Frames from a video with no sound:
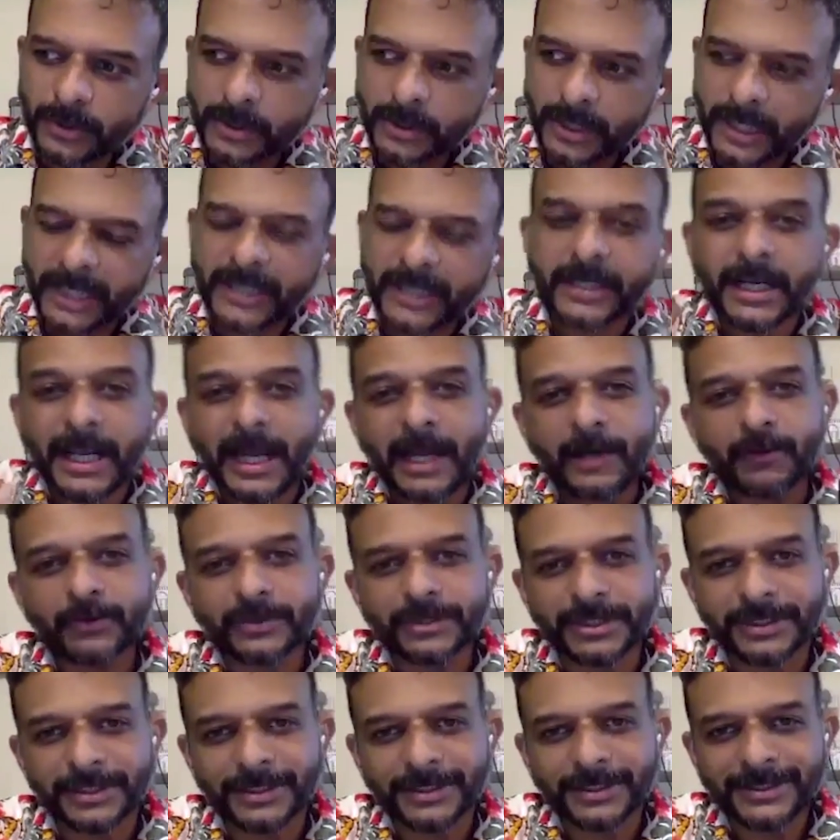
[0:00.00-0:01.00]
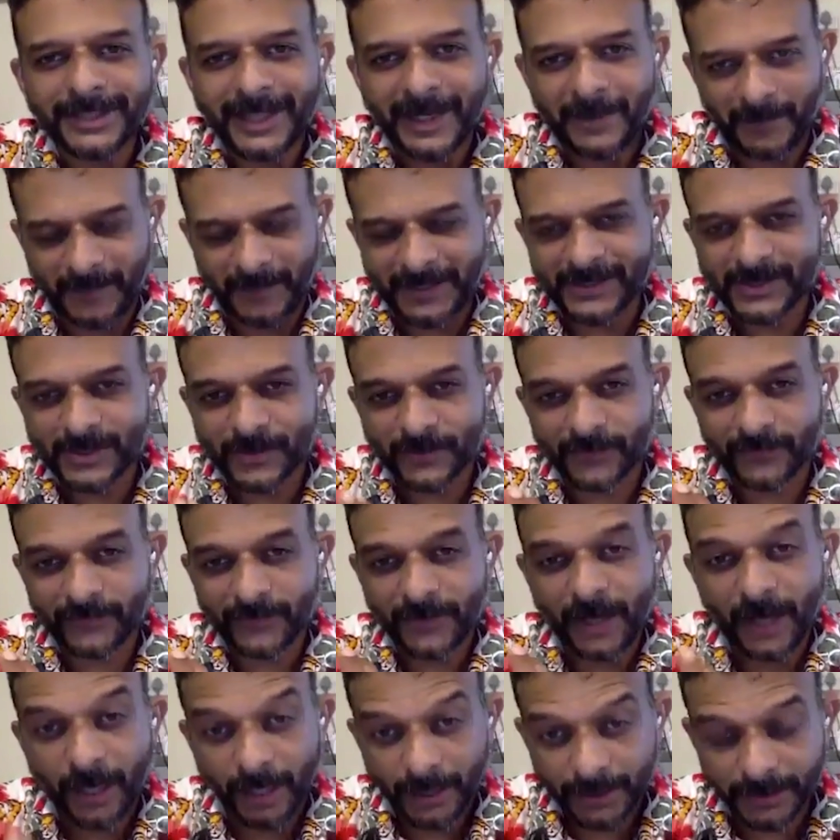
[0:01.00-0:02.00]
encounter that piece of
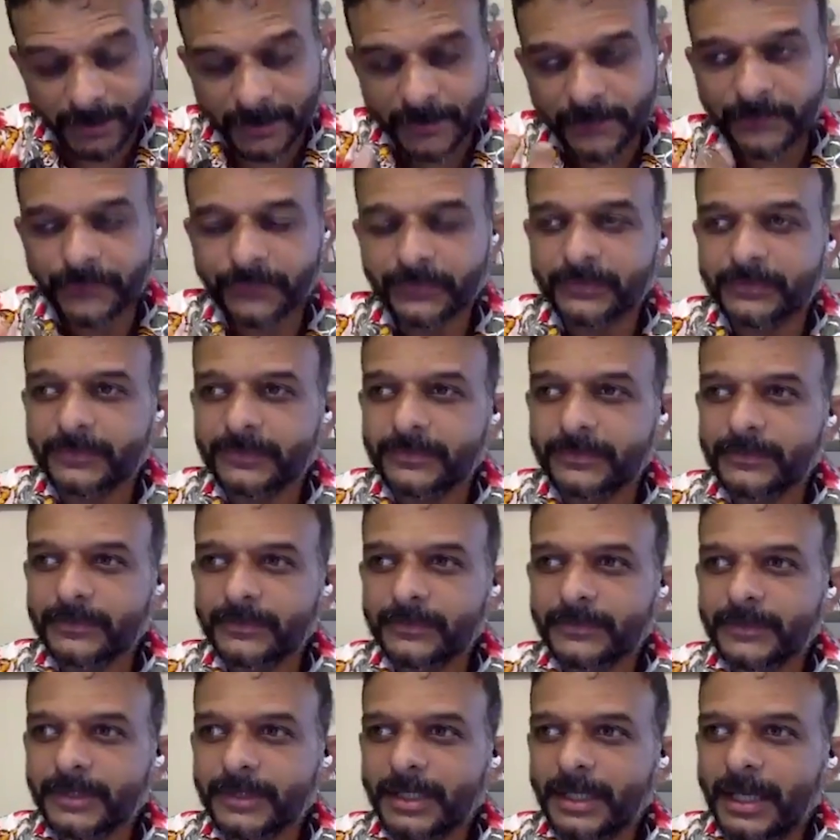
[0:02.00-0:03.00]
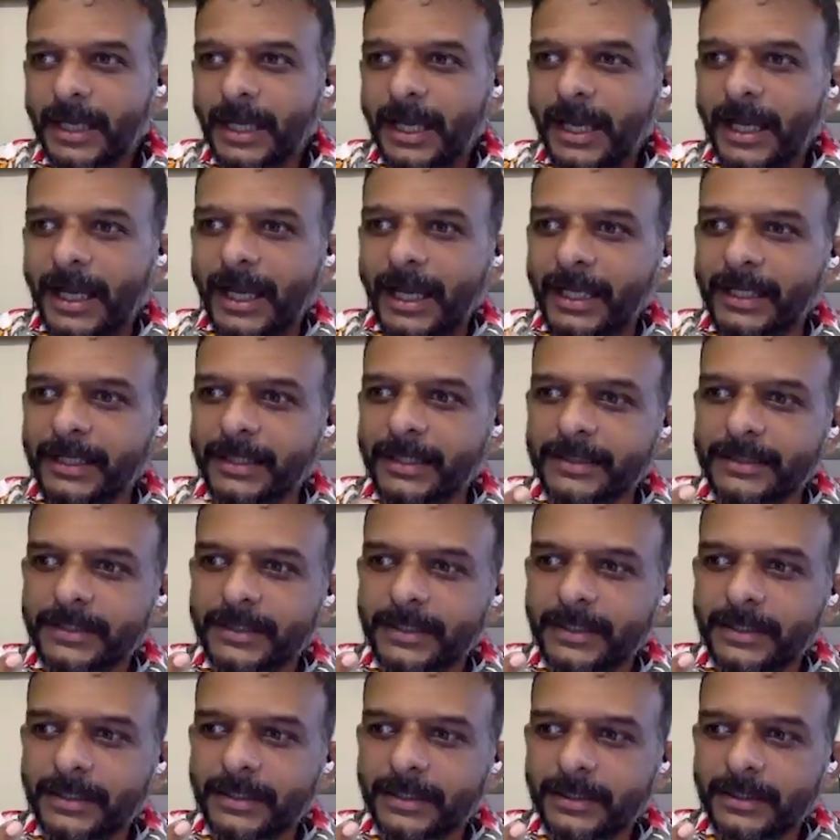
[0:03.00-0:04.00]
art. And
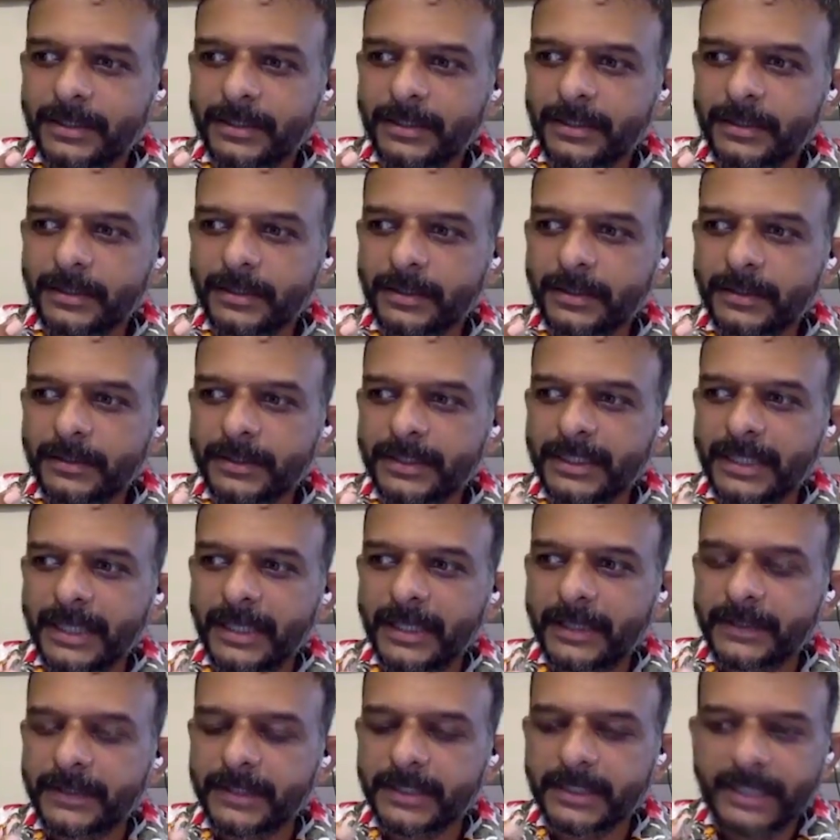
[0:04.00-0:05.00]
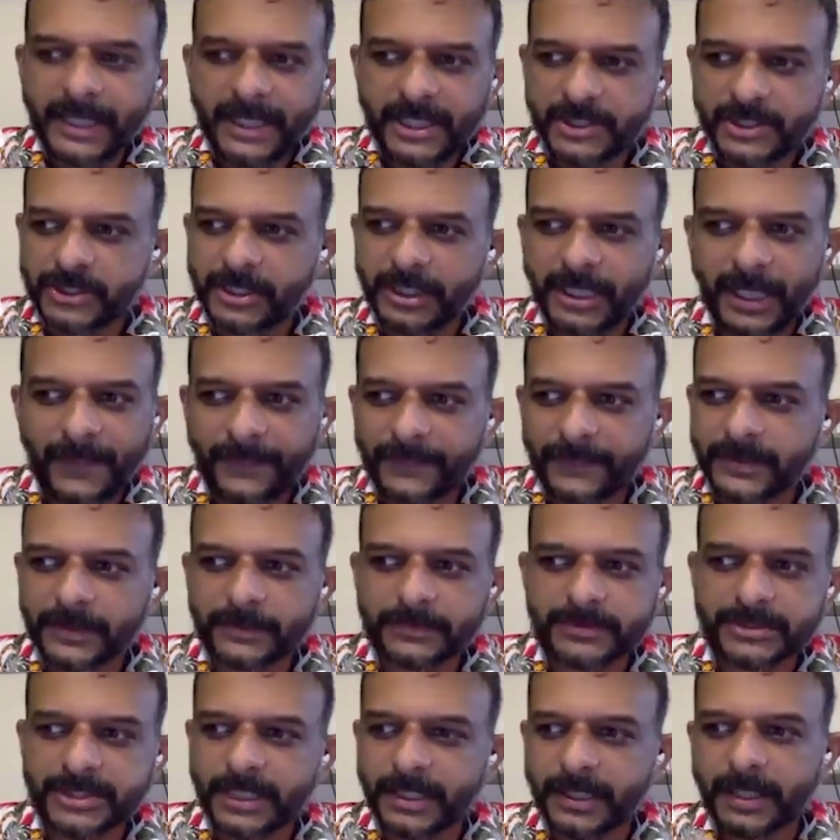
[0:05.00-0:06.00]
the national
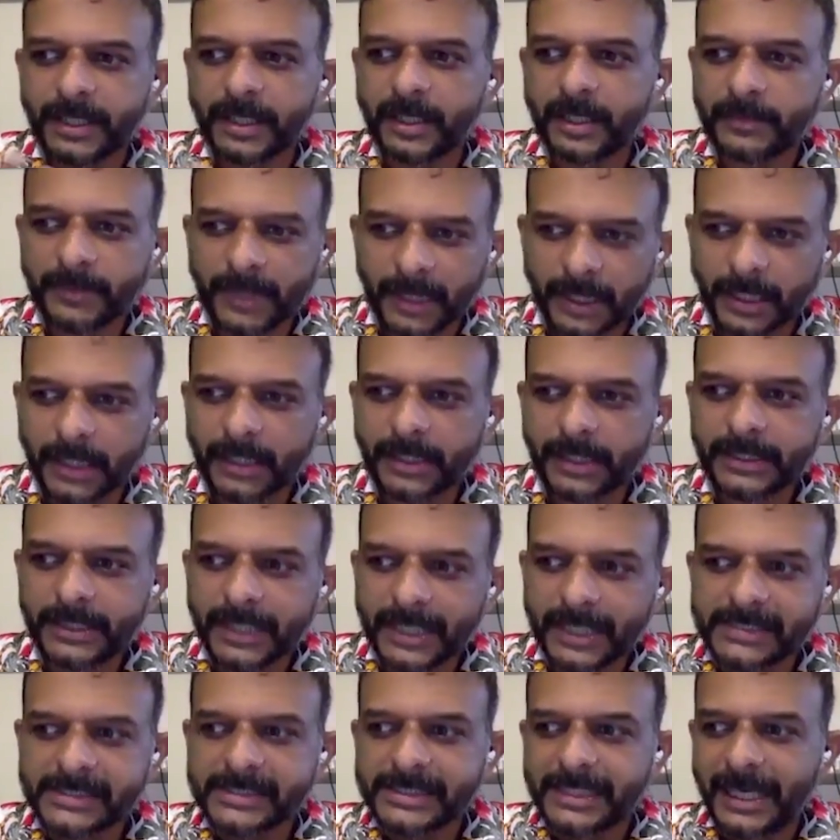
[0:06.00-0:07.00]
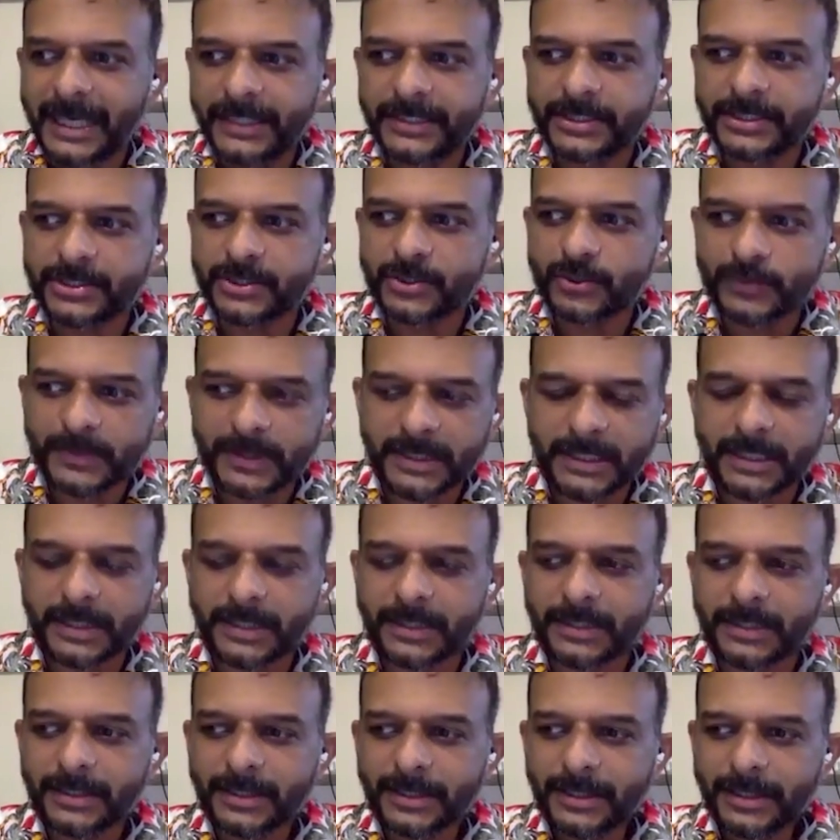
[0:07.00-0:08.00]
anthem, Jana Gana Mana, does that to me